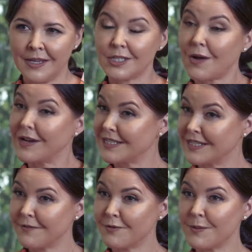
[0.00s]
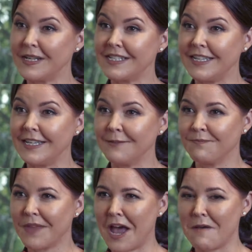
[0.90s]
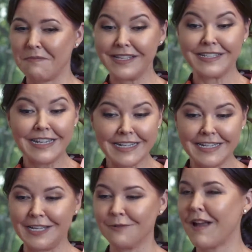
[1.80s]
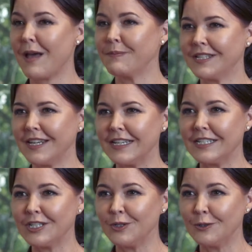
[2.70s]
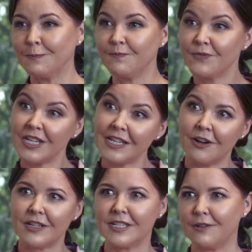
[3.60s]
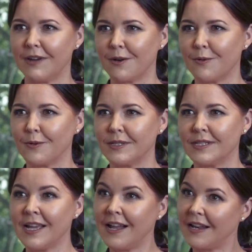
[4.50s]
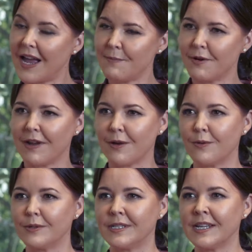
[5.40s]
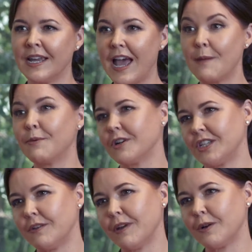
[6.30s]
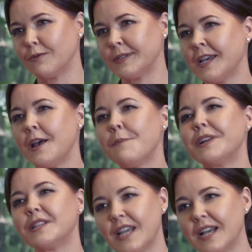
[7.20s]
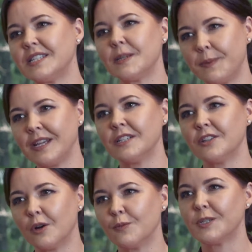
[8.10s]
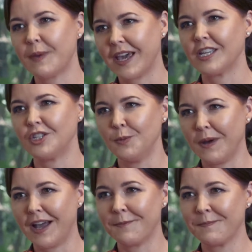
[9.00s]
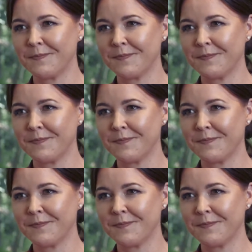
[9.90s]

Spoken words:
So our discoverability is neatly wrapped into genealogy records, library records, and blockchain records, but it does depend on which package you buy.